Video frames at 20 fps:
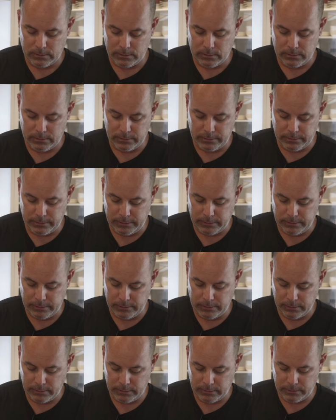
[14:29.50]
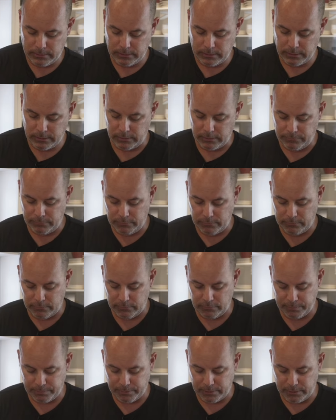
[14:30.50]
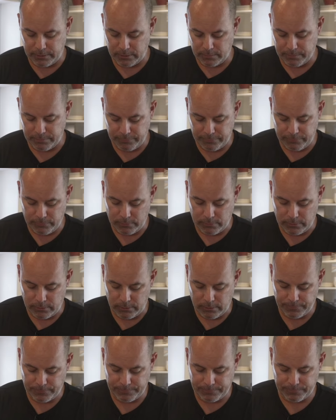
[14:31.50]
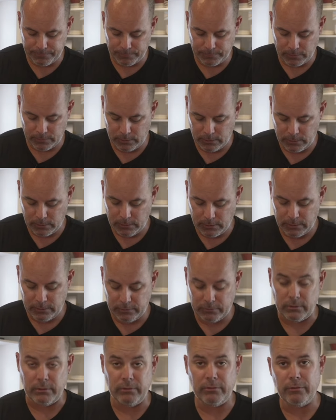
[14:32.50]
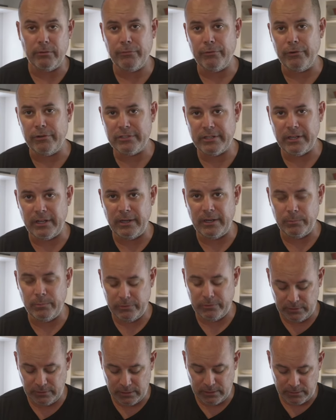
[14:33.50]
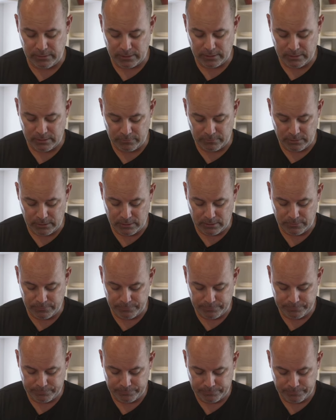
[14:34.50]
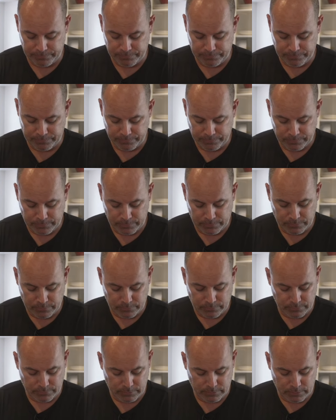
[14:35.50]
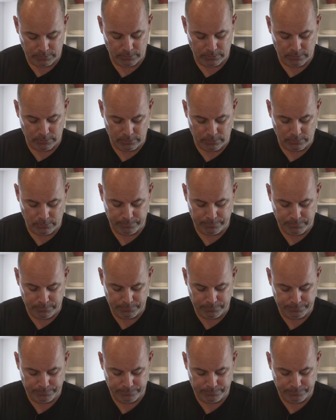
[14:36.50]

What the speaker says: Alright, I don't think I've used this product before. So it's the first time. We'll see how it comes out. I can get it open.